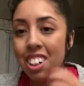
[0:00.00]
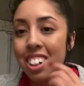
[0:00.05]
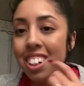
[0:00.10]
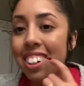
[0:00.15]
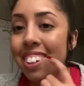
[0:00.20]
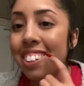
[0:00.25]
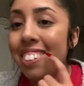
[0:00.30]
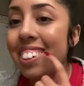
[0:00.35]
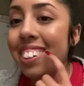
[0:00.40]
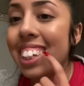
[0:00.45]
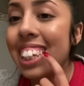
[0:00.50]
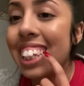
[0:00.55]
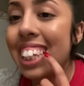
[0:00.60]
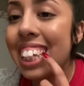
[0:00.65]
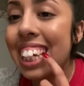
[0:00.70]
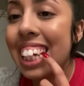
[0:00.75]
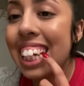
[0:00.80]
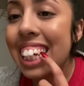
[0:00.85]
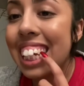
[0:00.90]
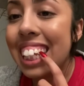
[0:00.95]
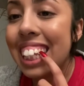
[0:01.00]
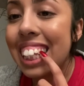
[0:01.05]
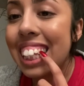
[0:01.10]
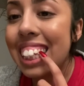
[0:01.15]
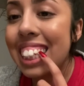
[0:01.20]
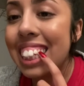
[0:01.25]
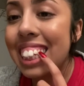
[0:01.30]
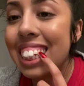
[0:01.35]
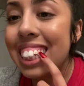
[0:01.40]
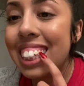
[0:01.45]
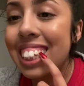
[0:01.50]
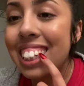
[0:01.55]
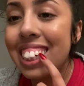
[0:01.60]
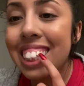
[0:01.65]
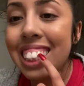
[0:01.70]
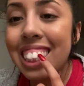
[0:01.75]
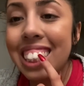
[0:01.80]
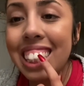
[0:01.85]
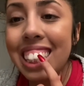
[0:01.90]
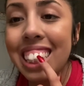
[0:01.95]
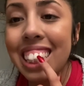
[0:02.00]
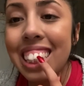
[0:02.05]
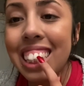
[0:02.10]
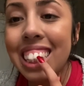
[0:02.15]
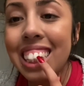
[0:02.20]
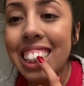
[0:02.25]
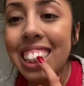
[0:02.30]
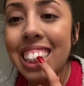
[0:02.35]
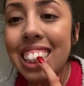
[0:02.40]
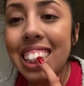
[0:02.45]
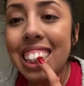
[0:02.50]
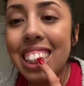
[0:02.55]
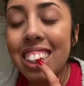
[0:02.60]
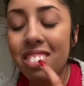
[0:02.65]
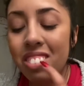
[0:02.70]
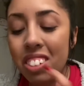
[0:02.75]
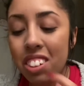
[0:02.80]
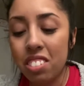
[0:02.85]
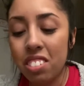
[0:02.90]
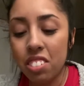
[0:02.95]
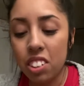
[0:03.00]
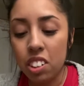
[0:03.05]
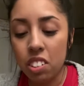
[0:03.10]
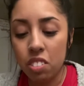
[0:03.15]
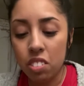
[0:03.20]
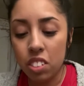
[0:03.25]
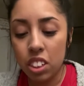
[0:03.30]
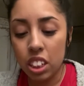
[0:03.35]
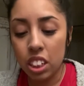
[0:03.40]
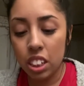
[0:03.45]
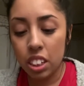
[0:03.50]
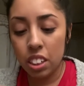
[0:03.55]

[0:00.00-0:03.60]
with this tooth and my front one.